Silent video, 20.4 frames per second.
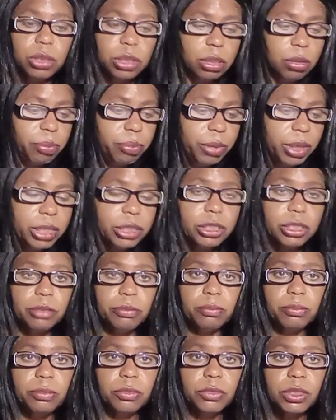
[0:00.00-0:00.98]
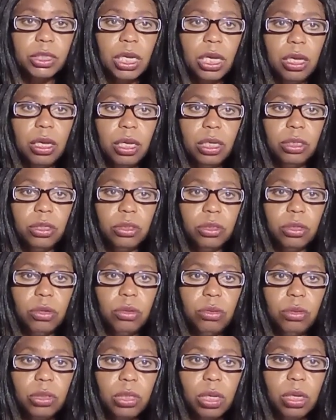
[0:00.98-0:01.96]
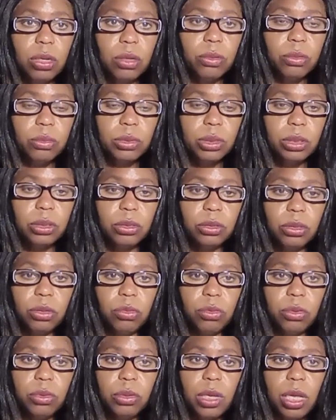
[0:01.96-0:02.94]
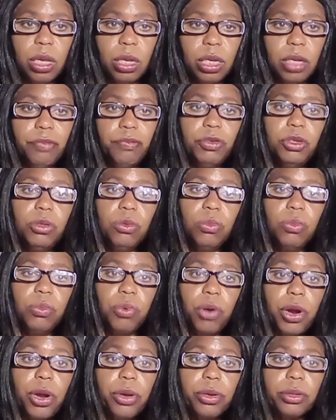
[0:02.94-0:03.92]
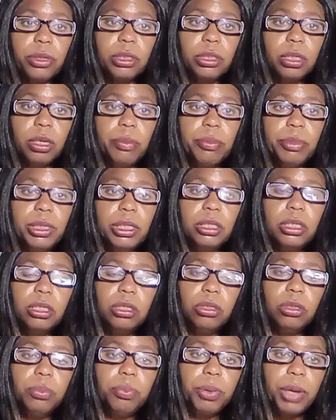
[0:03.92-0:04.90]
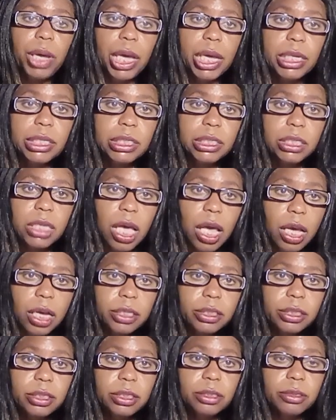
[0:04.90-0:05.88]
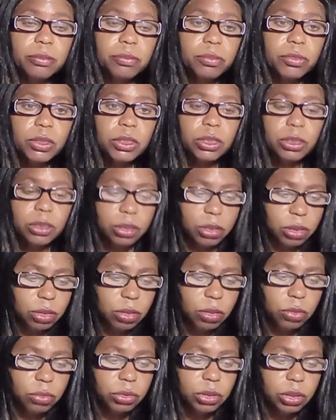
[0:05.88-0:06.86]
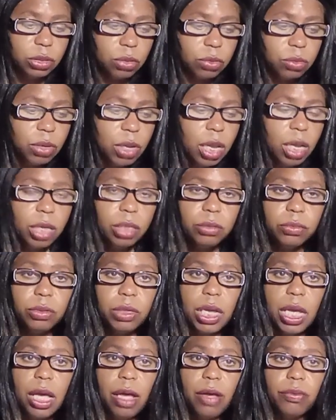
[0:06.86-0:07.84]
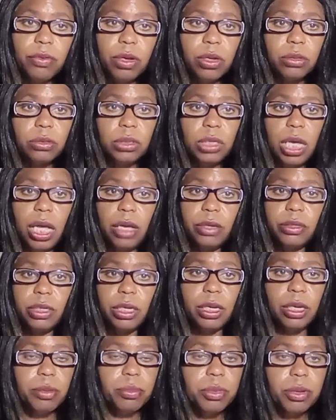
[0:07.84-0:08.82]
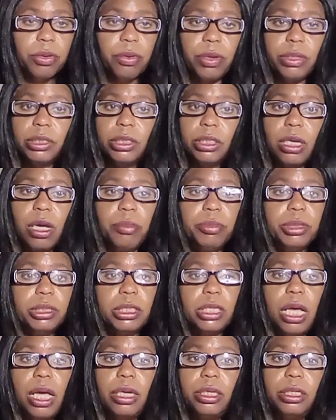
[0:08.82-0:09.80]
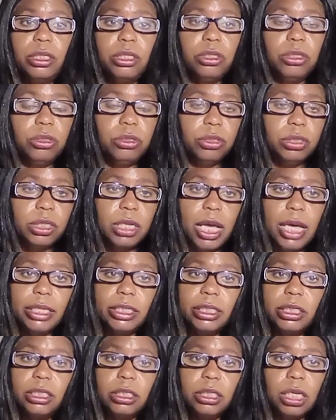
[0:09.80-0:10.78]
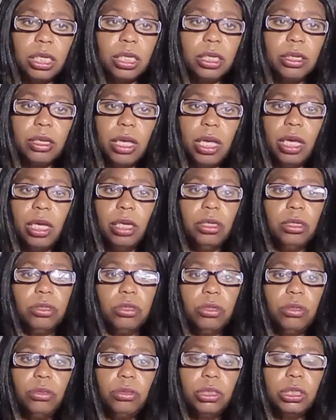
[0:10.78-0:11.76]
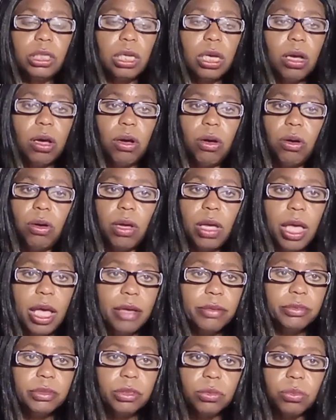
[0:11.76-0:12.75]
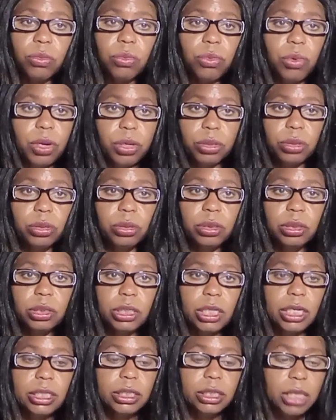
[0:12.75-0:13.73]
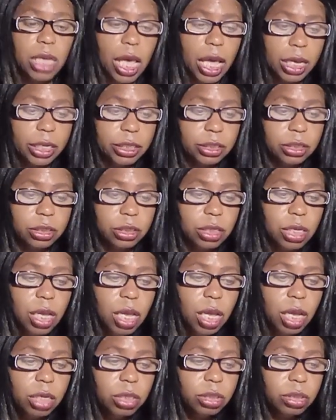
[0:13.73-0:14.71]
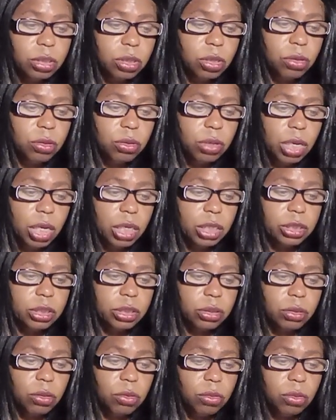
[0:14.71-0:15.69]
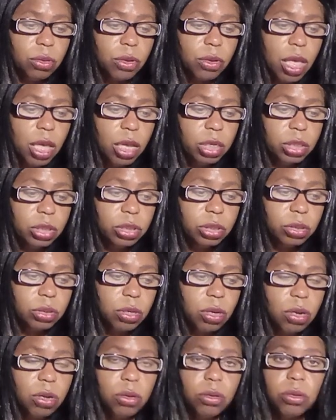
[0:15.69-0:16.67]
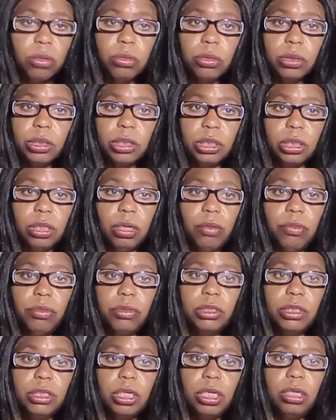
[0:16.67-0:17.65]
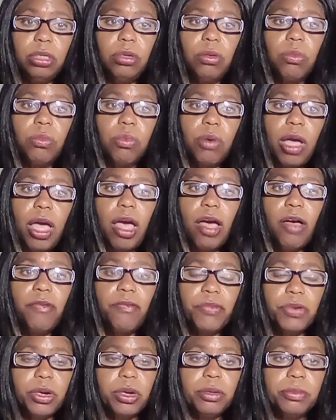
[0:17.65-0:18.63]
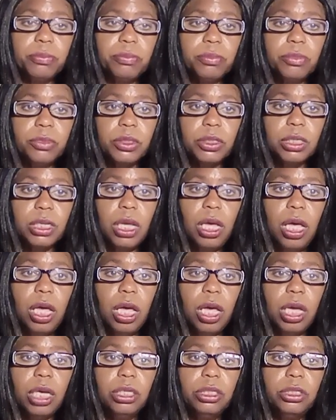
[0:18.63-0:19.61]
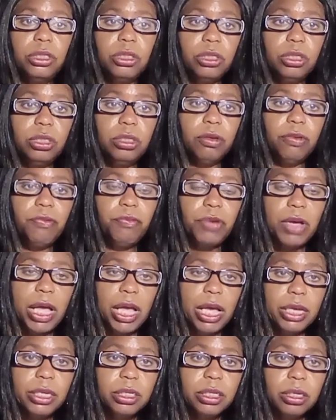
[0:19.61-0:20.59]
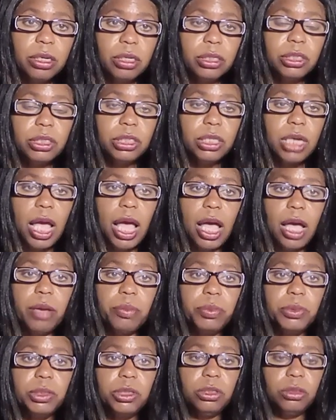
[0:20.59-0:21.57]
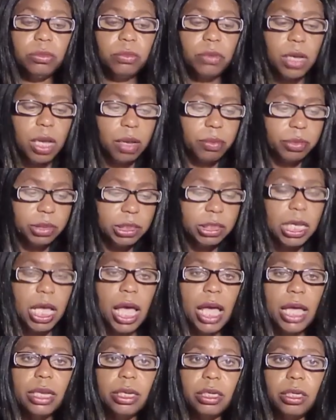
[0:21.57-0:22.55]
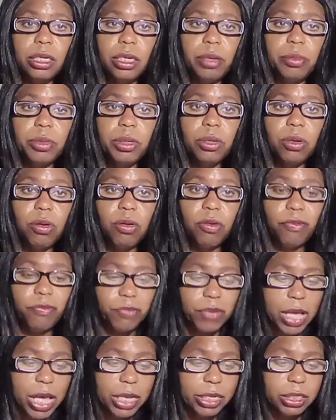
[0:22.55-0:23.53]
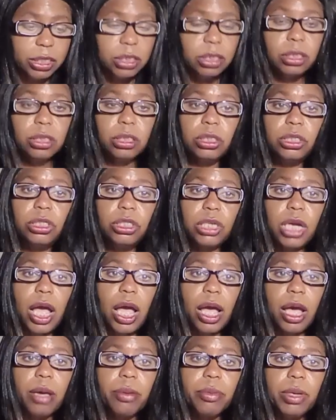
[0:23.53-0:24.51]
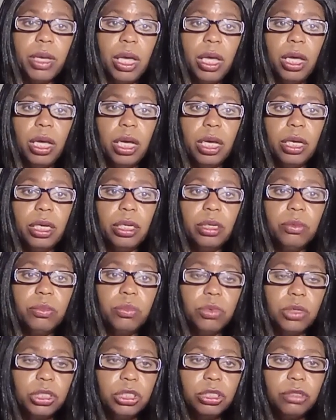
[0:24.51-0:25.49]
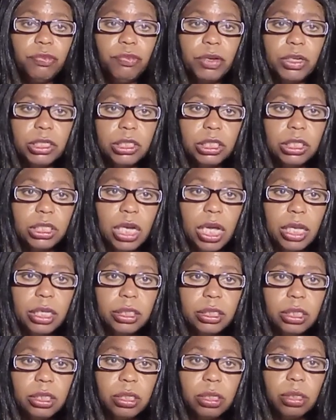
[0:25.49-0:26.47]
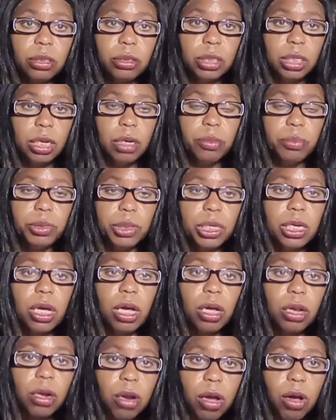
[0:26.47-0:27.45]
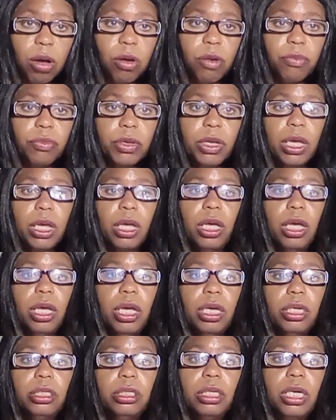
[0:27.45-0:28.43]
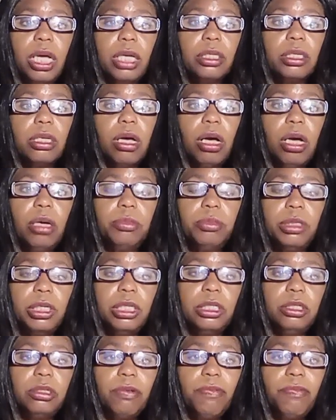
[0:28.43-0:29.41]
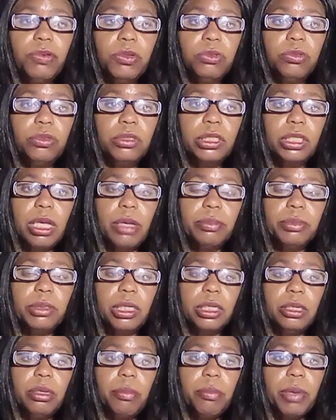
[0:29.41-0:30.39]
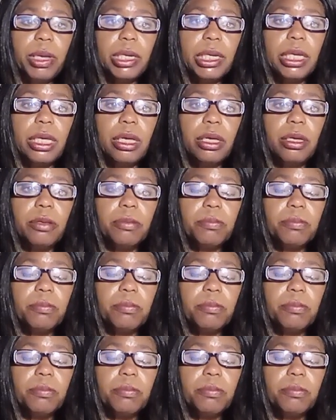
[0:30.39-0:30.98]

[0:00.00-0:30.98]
the budget, you know, uh, if you work, you pay taxes. So we have the immigrants coming down here to the United States. They all have to work. That's taxes. And so you're gonna still receive your welfare until you find a job, but you have a time limit on finding a job. And once you find a job, they'll be cut off, and you have to update your food stamps and your Medicaid.